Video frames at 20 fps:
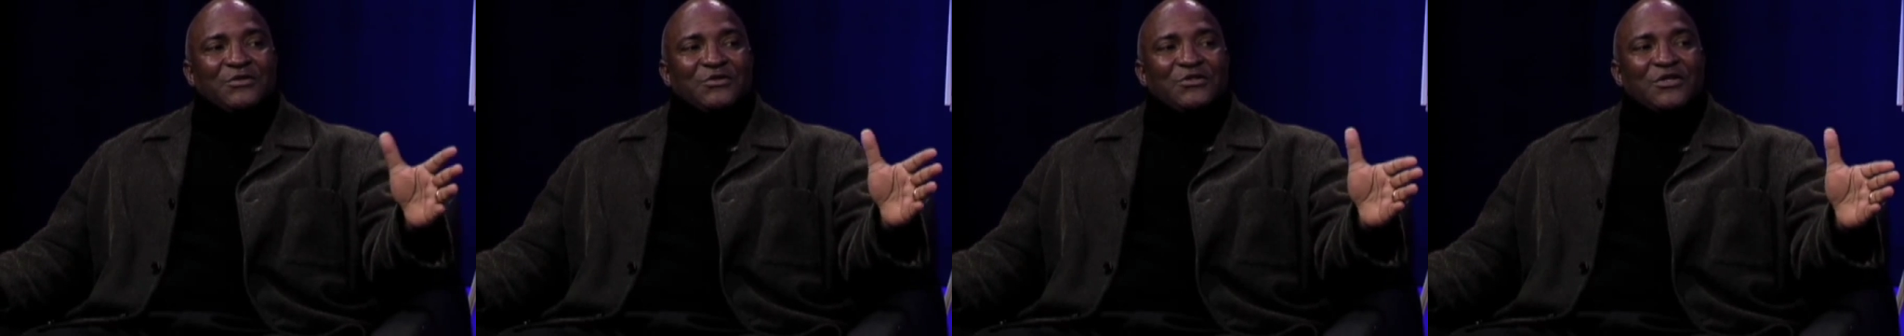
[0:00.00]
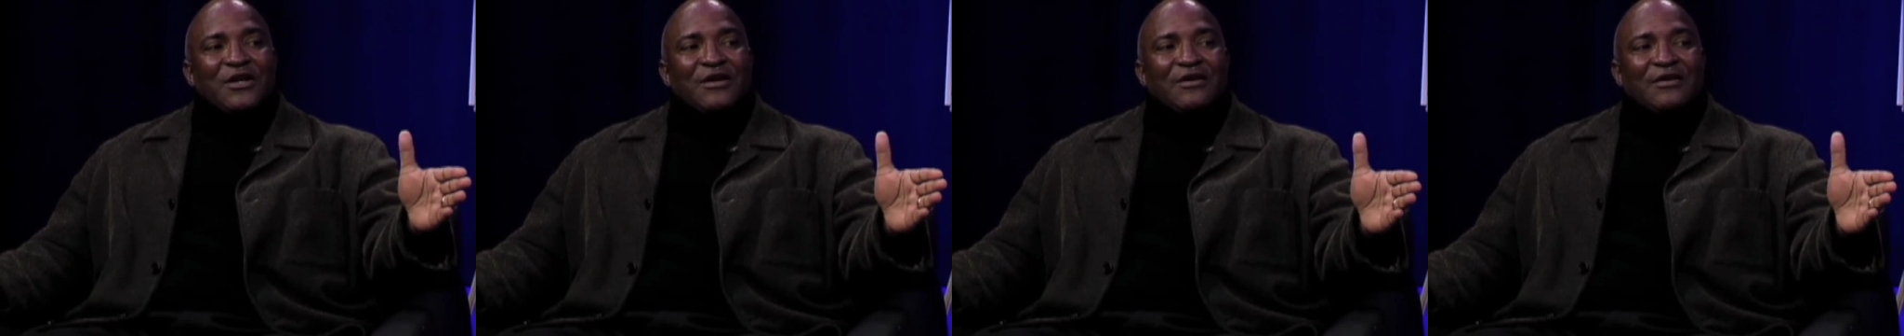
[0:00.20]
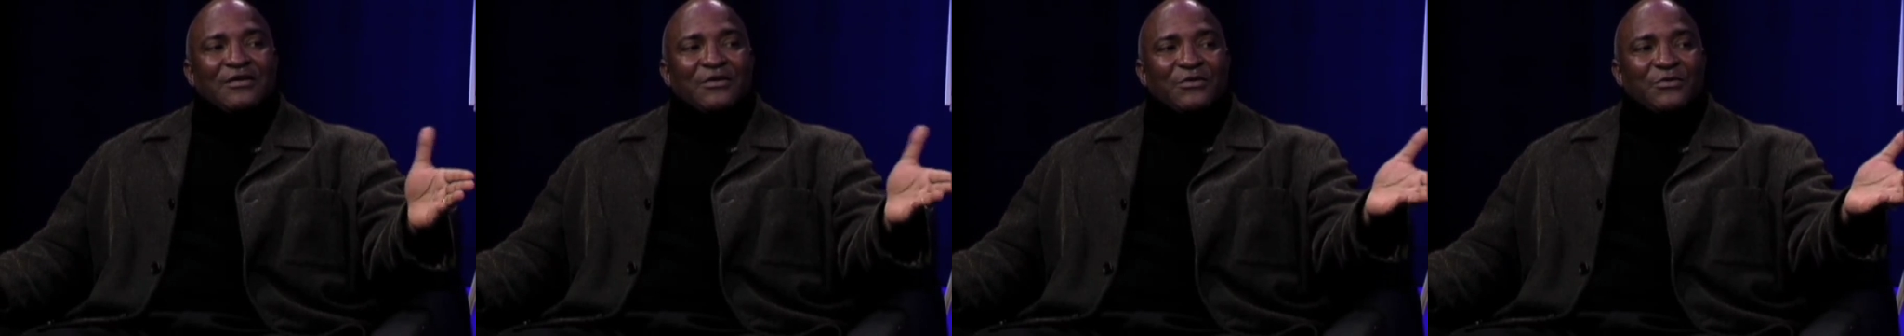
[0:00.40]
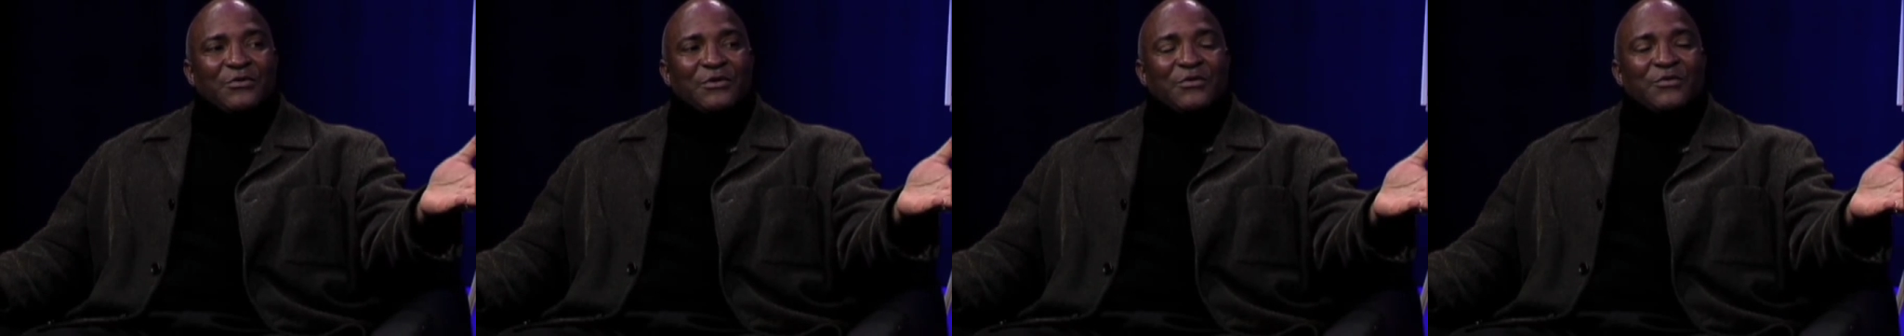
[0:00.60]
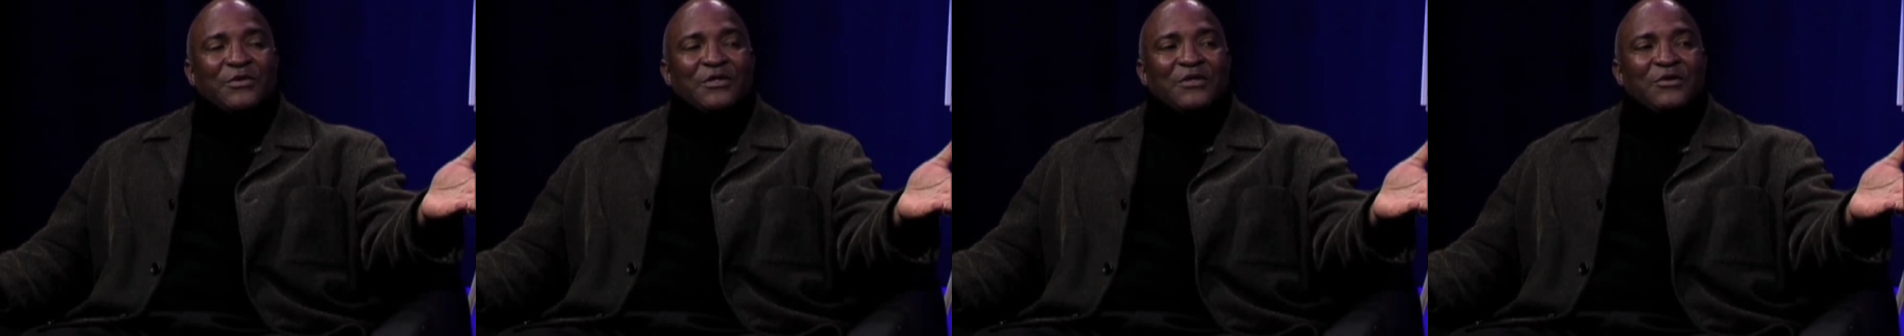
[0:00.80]
to China. You
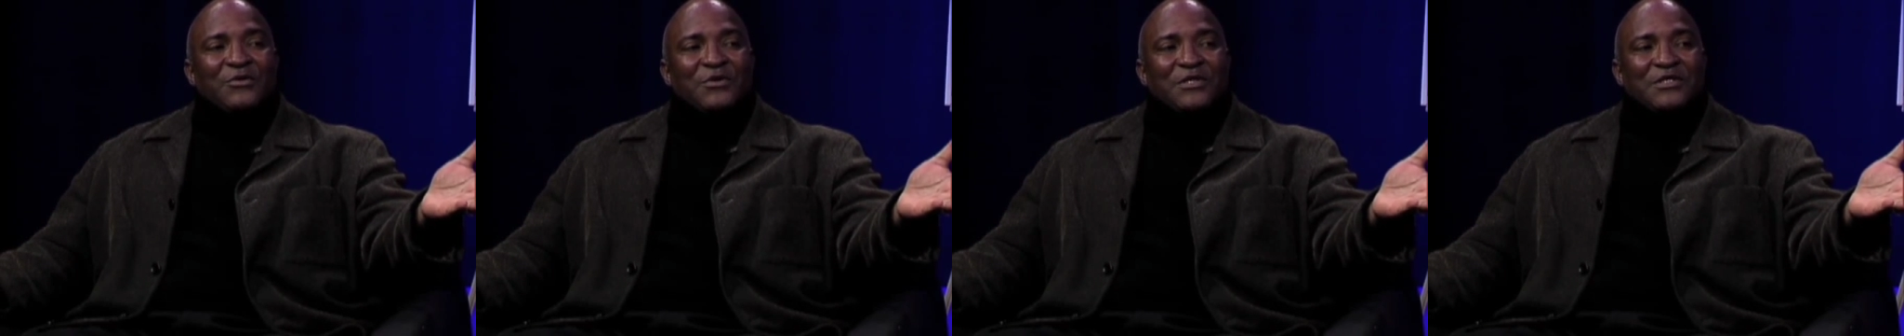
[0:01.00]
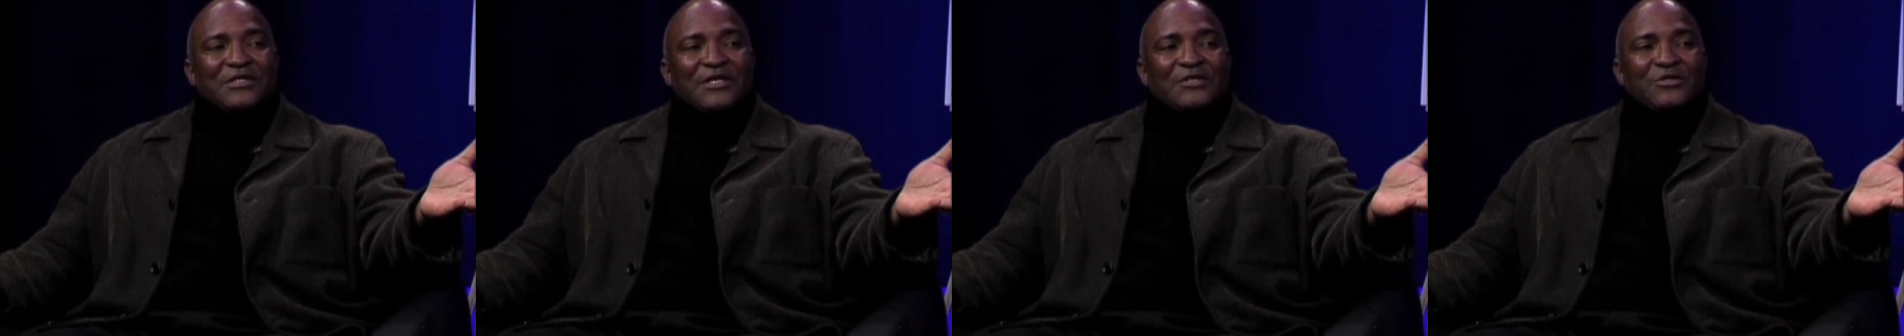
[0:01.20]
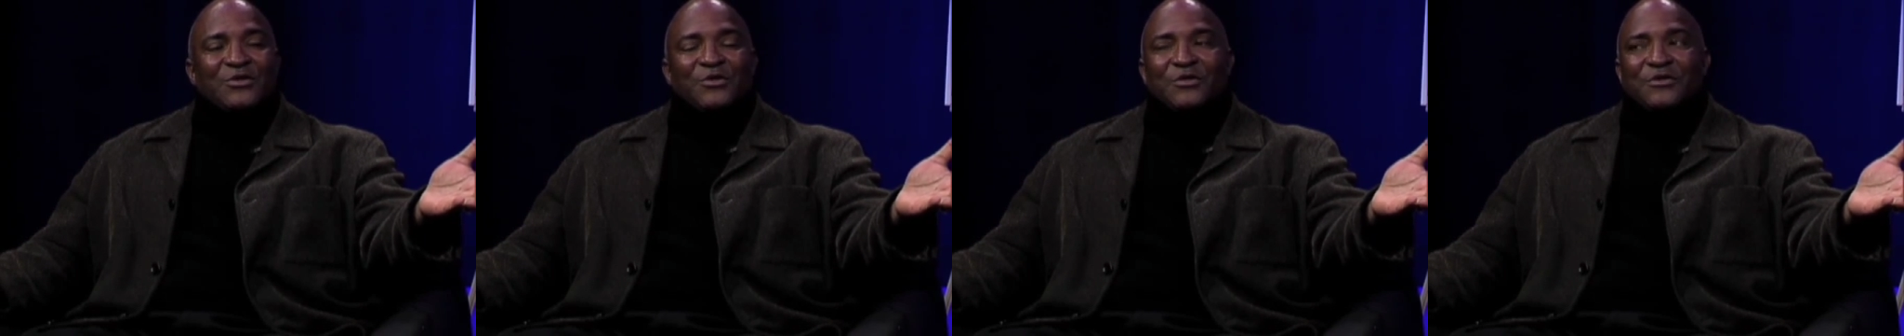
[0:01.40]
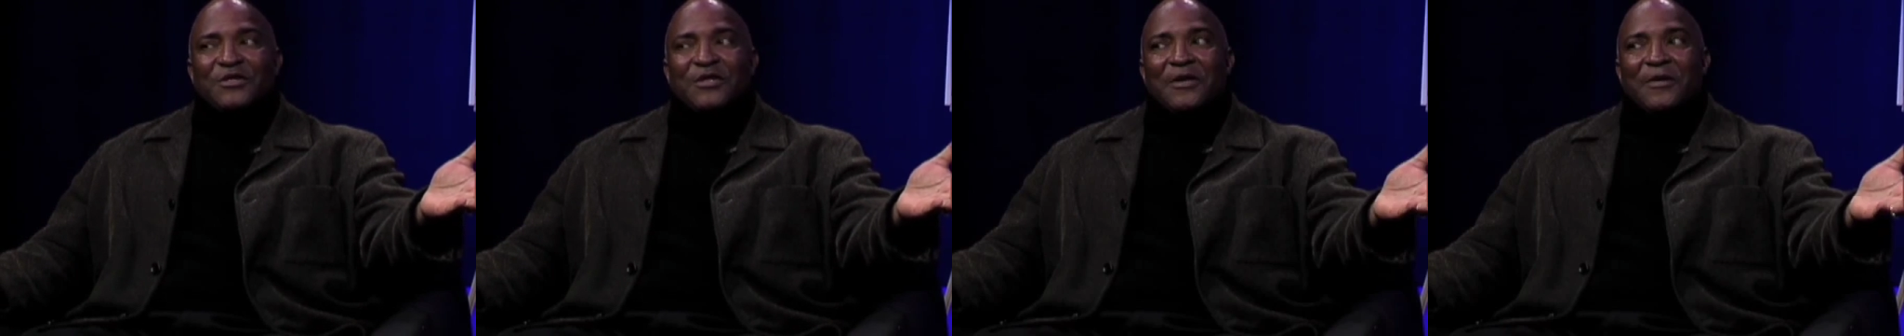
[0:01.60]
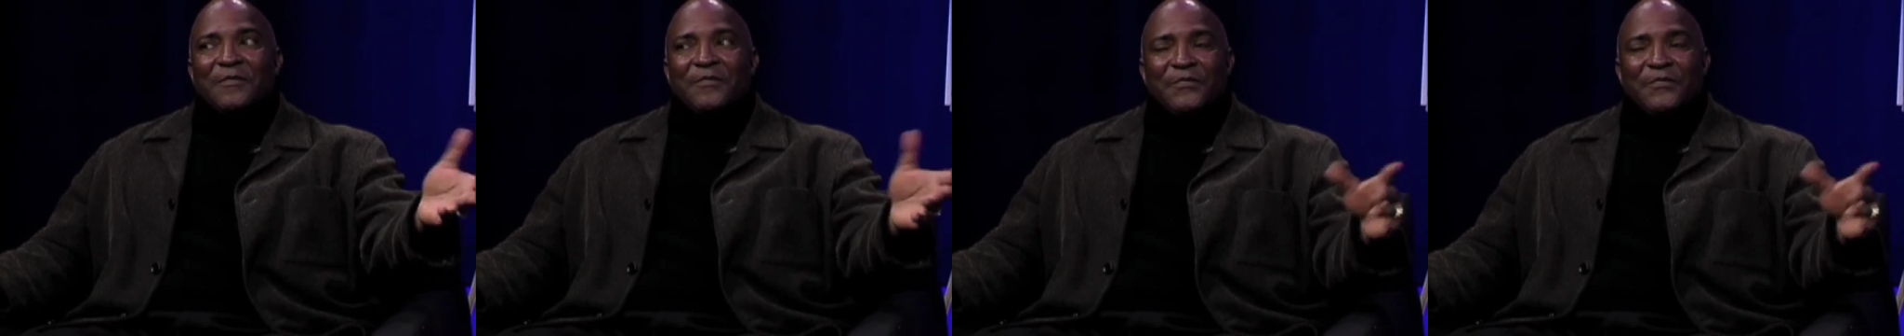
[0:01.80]
were with the U.S. national team.